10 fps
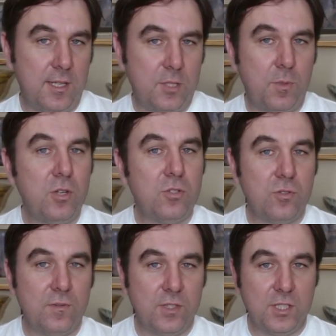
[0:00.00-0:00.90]
to the
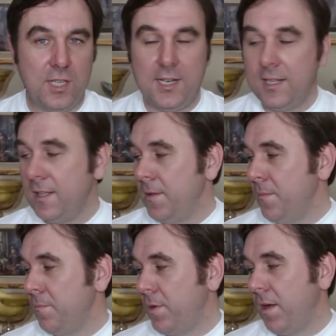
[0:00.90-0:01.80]
exposure of the scene,
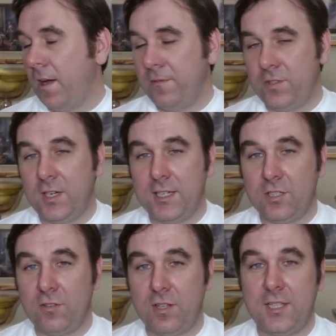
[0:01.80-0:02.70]
but I've done it
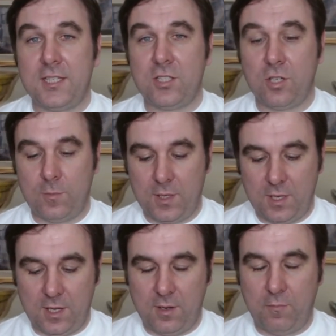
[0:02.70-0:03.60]
so that this is going to
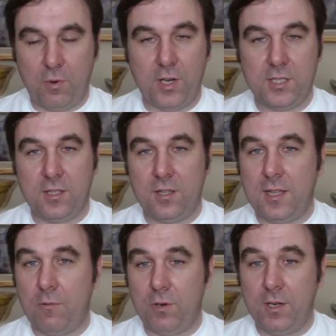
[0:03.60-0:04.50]
be brighter than
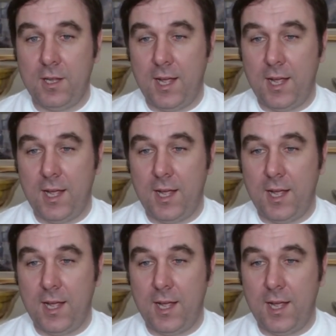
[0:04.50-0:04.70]
that one.